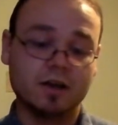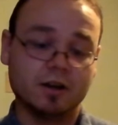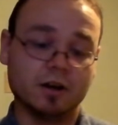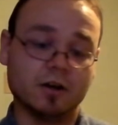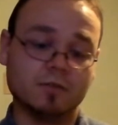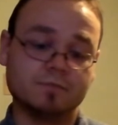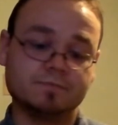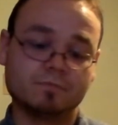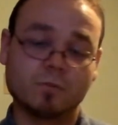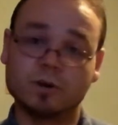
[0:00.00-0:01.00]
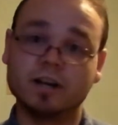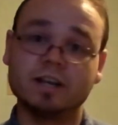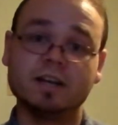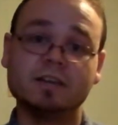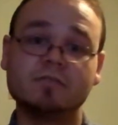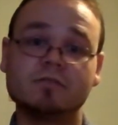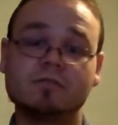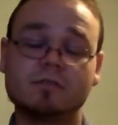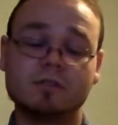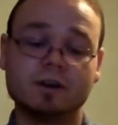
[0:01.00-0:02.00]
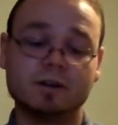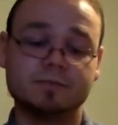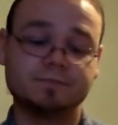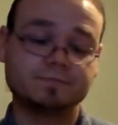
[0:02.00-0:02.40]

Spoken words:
we're going to end it for there.